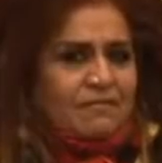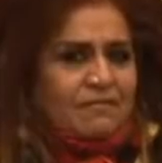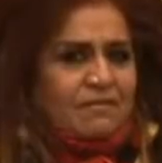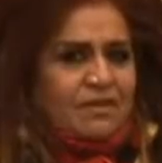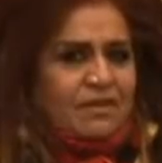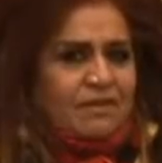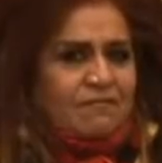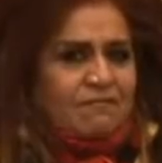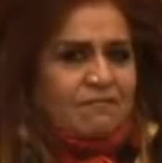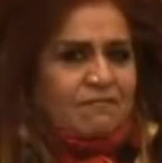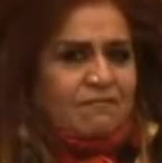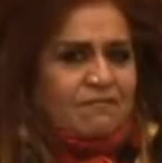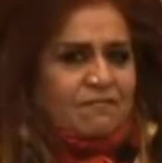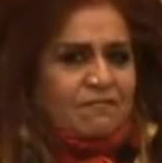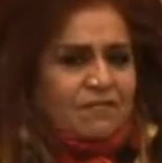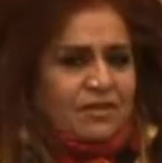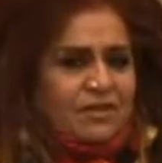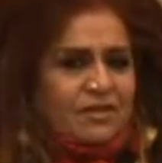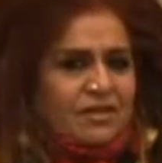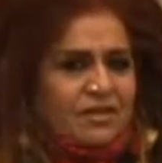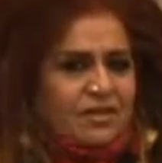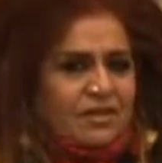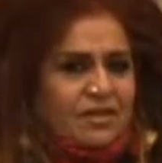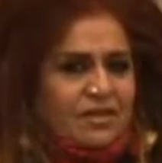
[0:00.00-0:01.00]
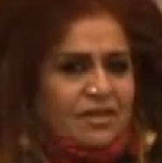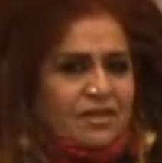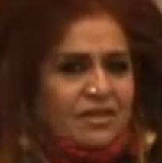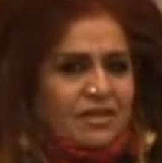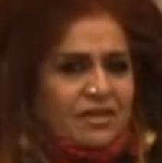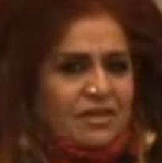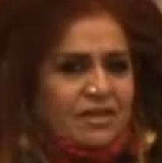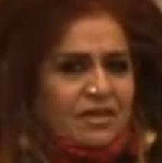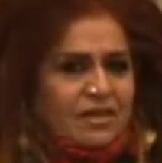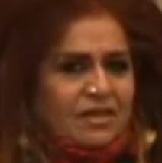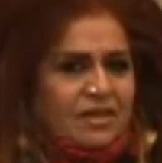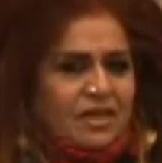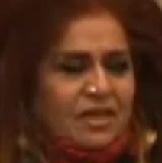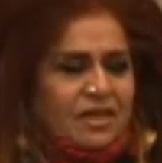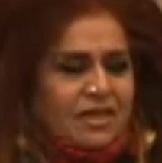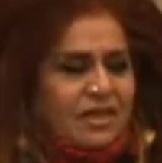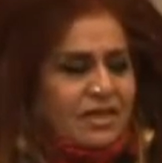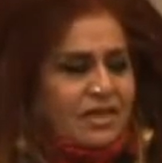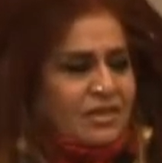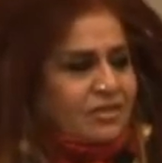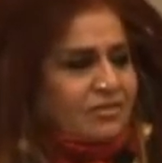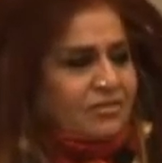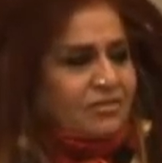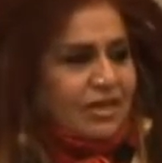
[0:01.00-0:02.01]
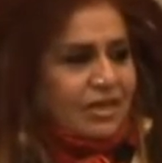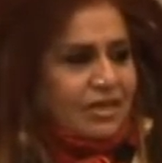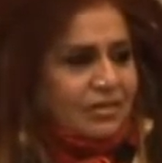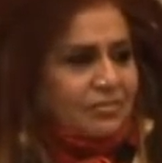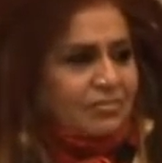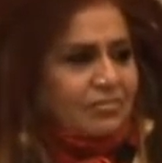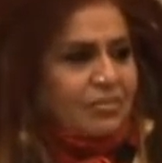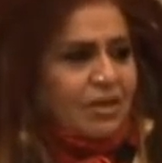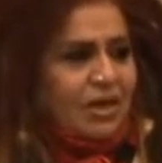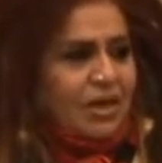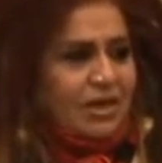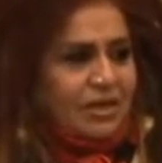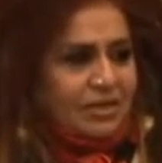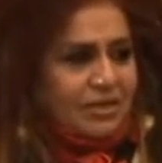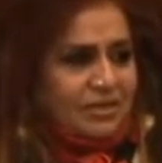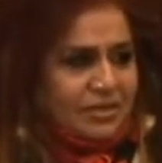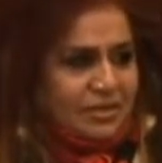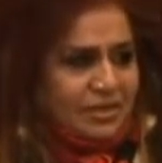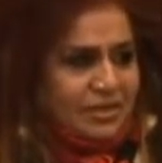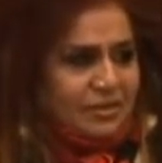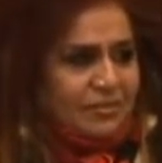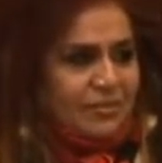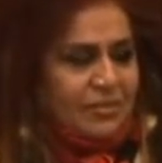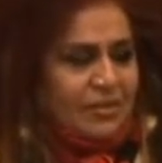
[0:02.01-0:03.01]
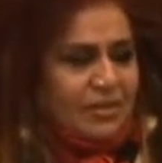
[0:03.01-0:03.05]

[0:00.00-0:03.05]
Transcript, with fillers: if uh, I get the right marketing